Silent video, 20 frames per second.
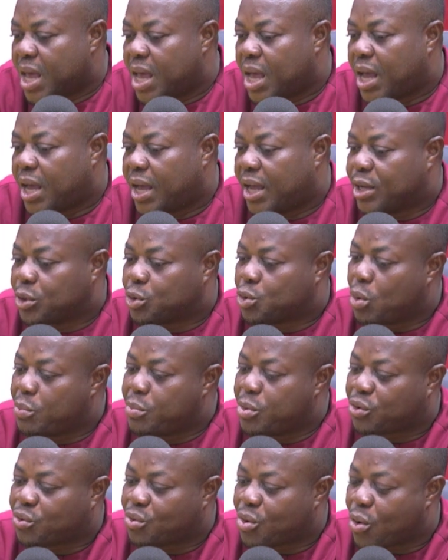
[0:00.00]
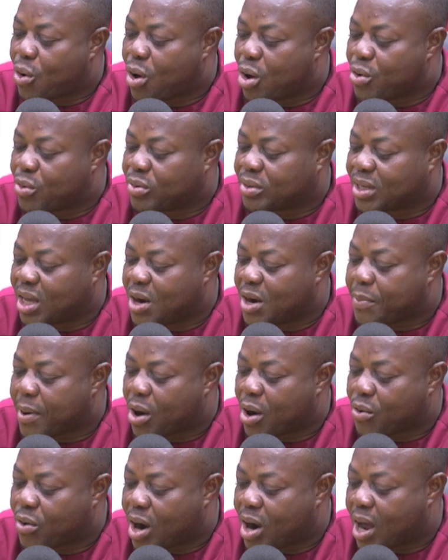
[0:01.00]
into obi so ho no se nipa
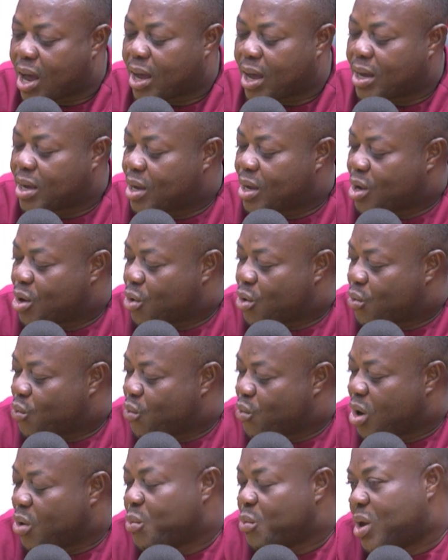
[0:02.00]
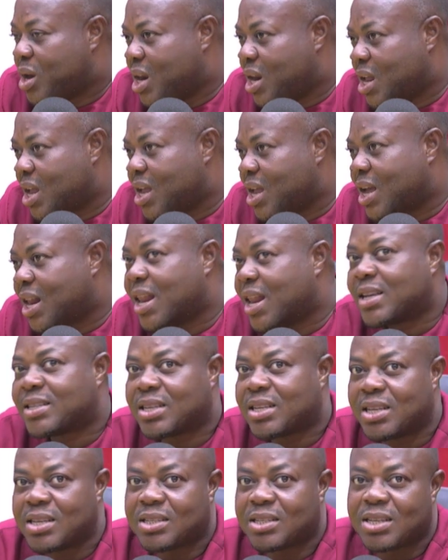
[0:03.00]
kra we wini
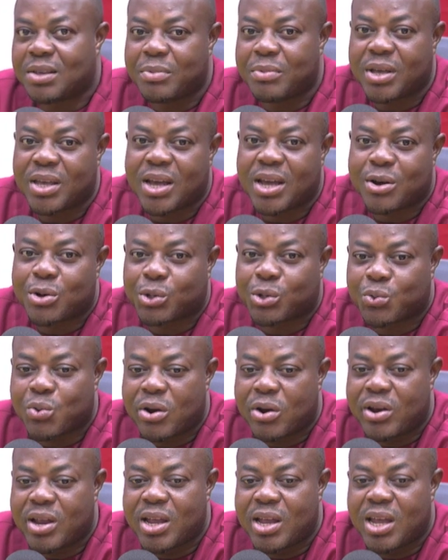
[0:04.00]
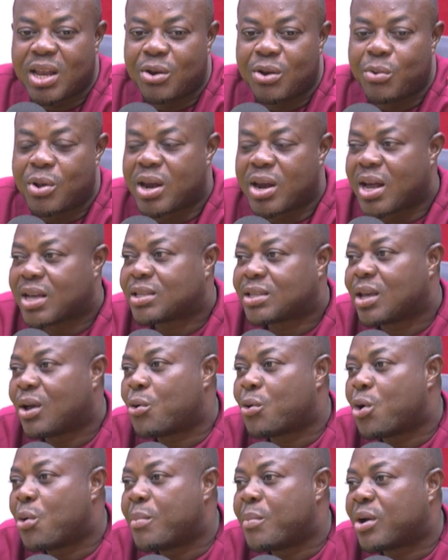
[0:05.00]
elections me ye no swearing in we na se
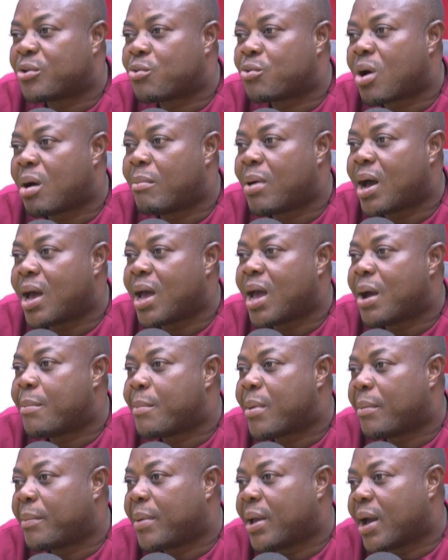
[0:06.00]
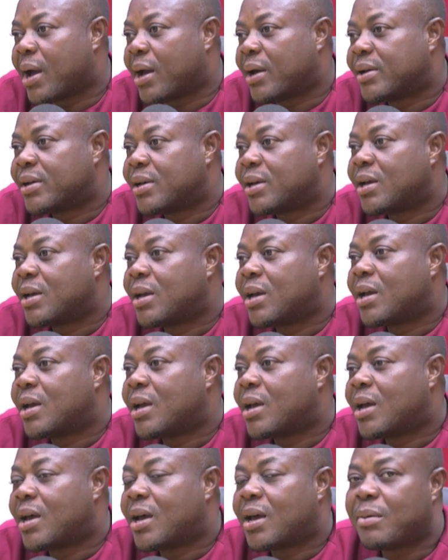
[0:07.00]
ometo aba emamea
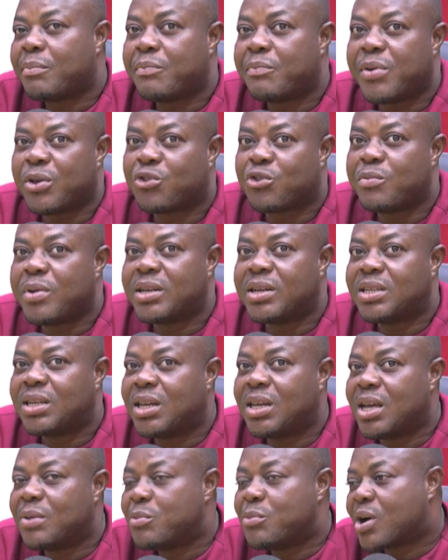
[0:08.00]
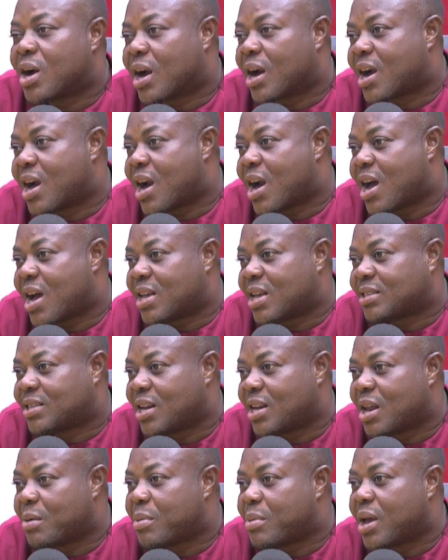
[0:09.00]
metumi delay mu kakra se
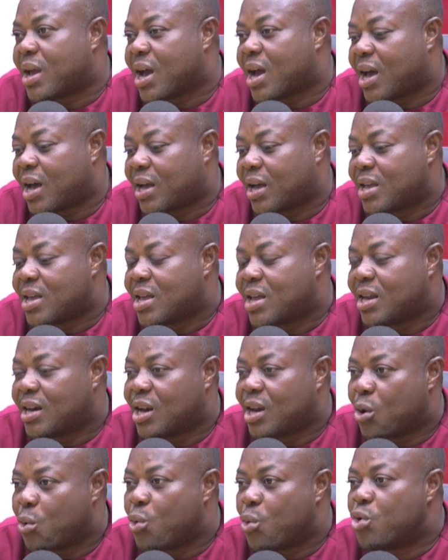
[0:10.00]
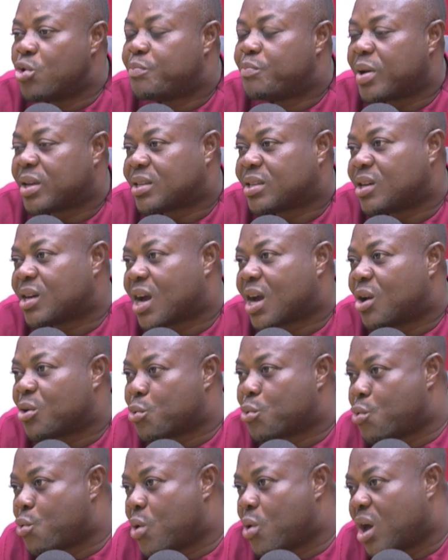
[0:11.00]
nebe ya the old person
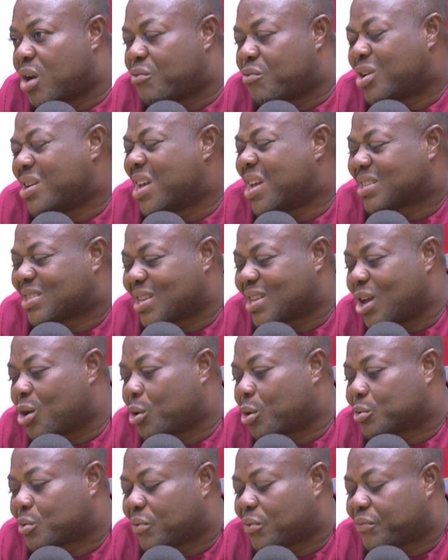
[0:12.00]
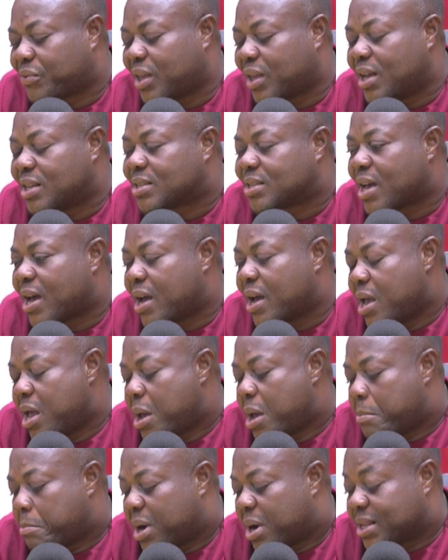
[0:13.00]
can go and vote. There's a lot of things,
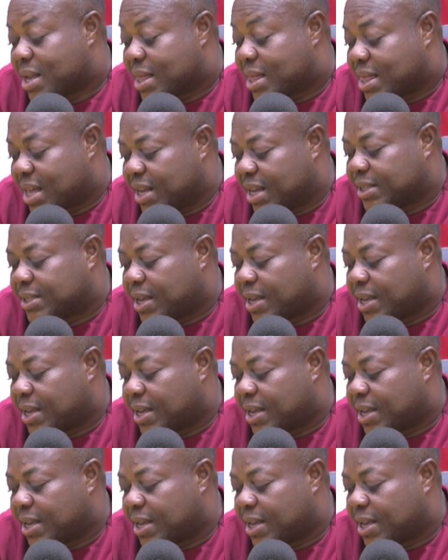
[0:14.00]
but I think